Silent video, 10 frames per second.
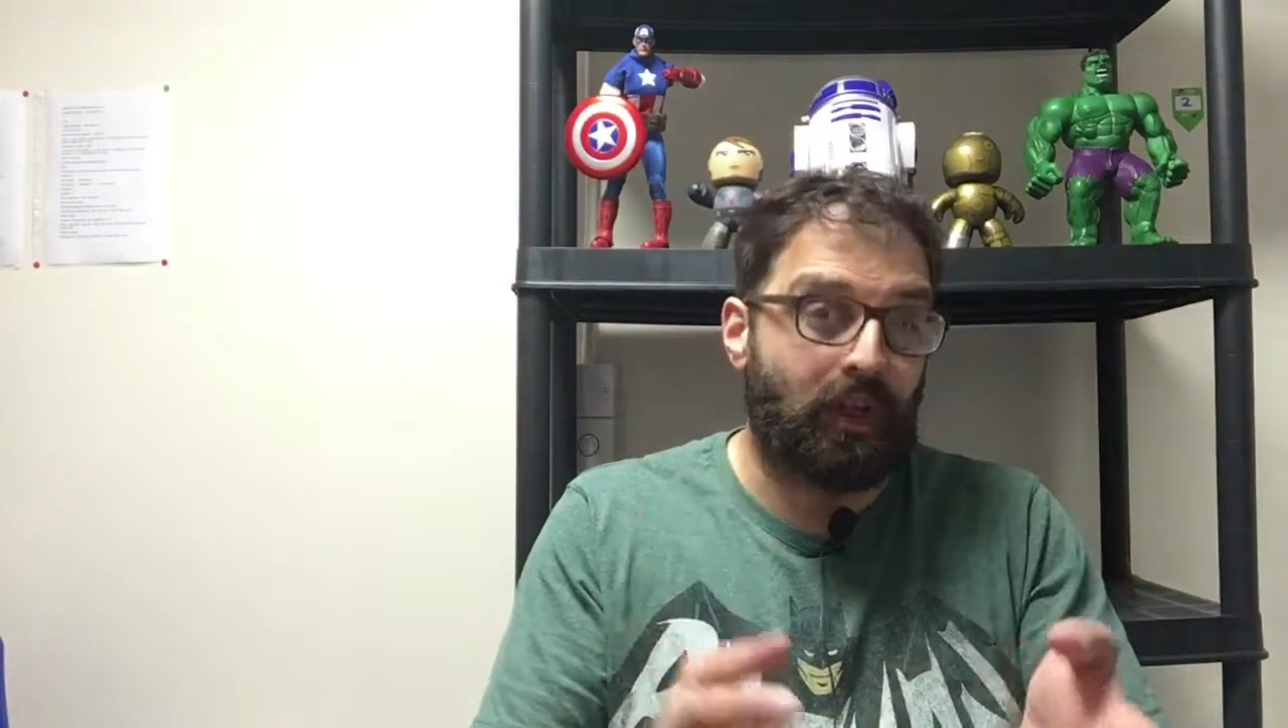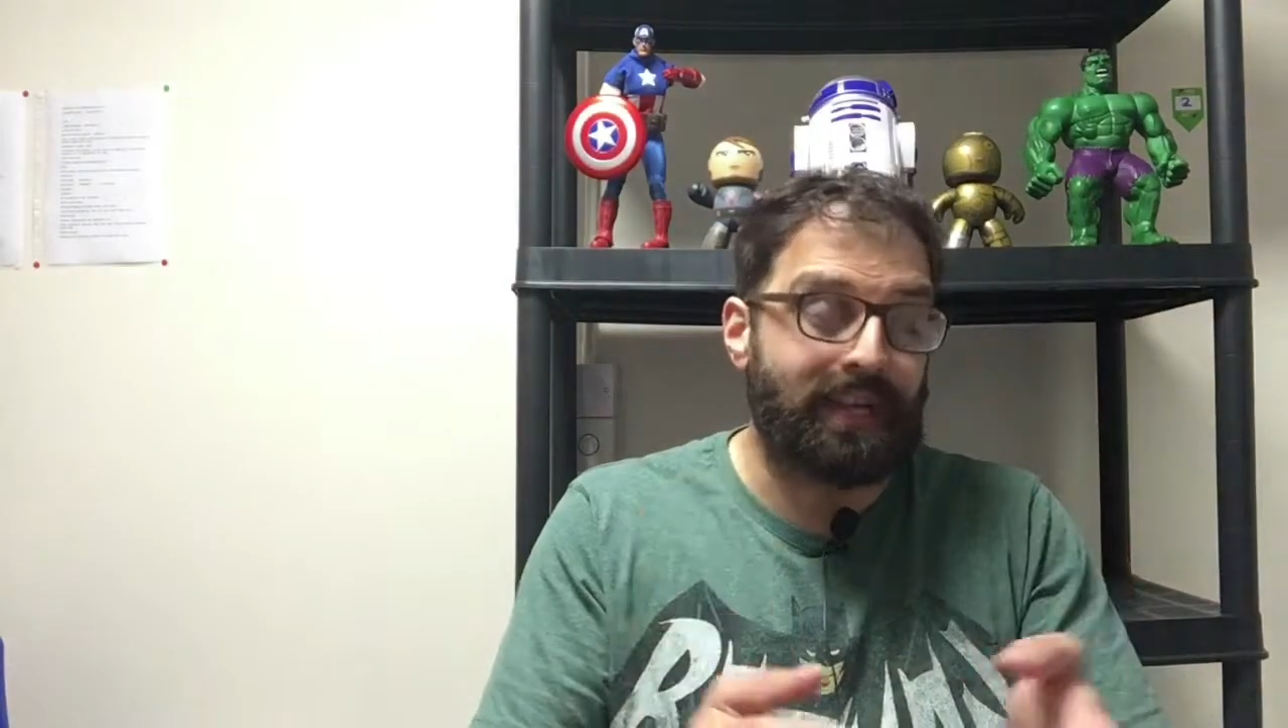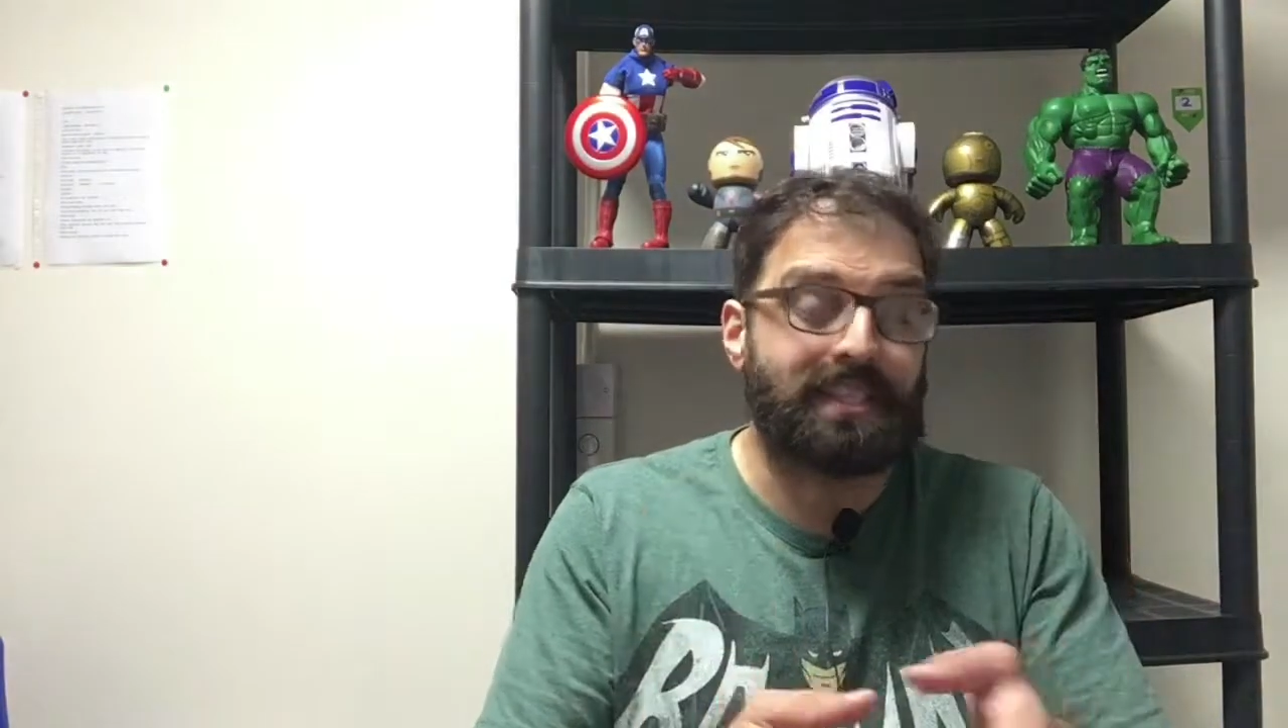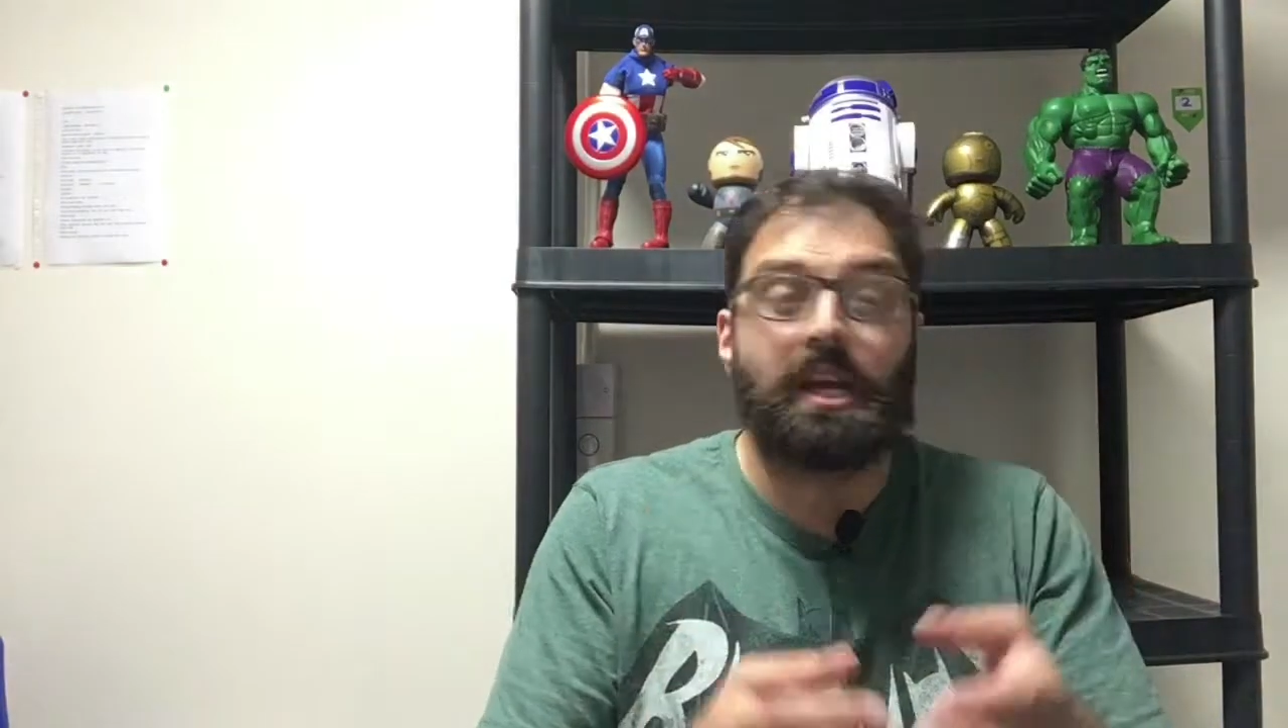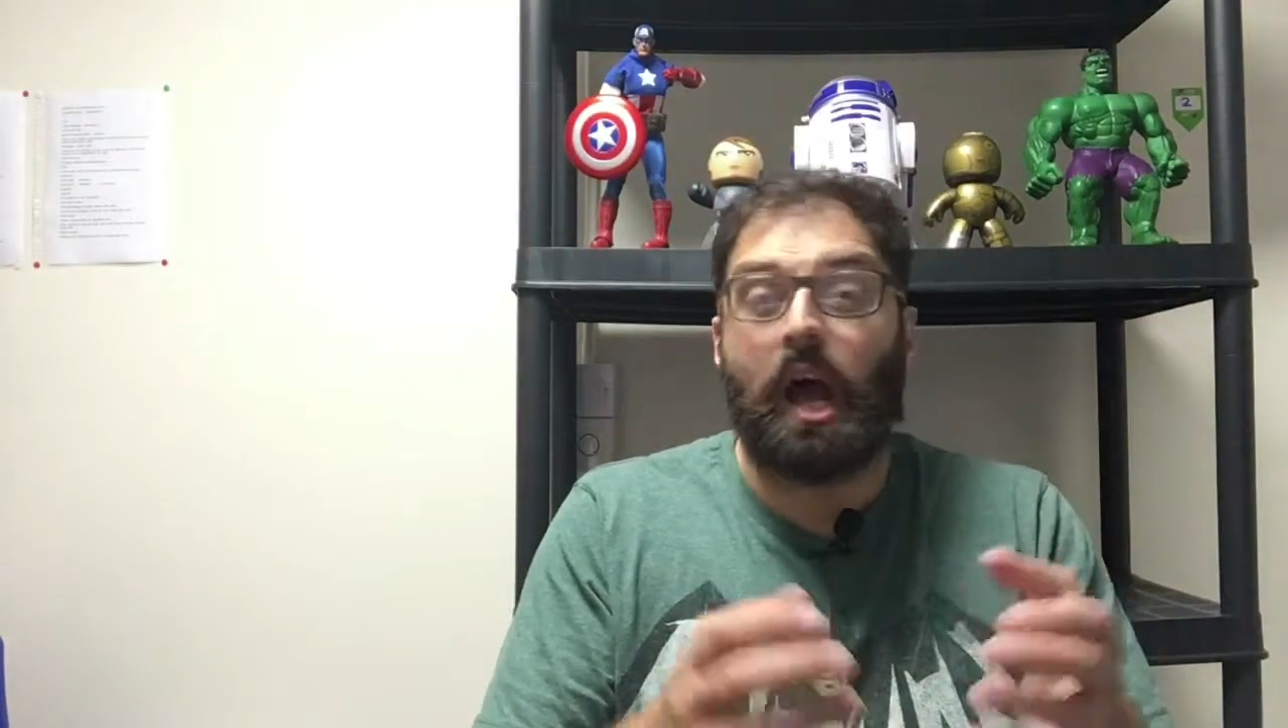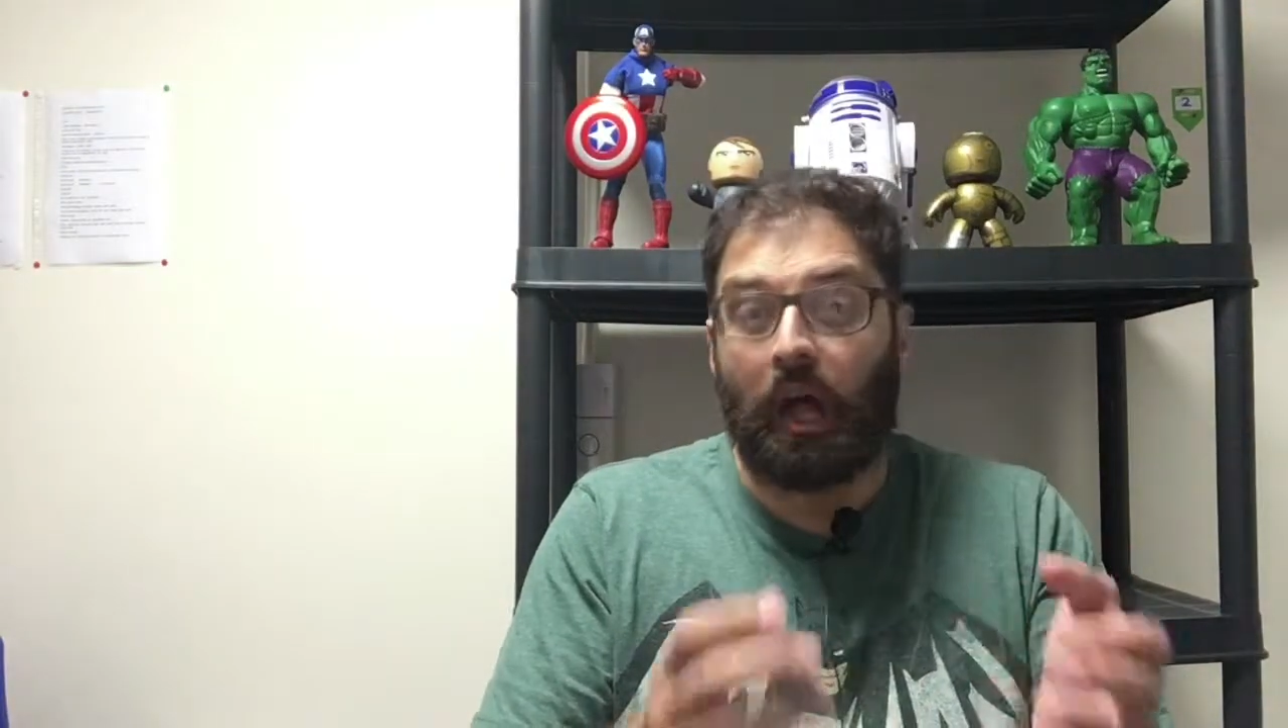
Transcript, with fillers: night,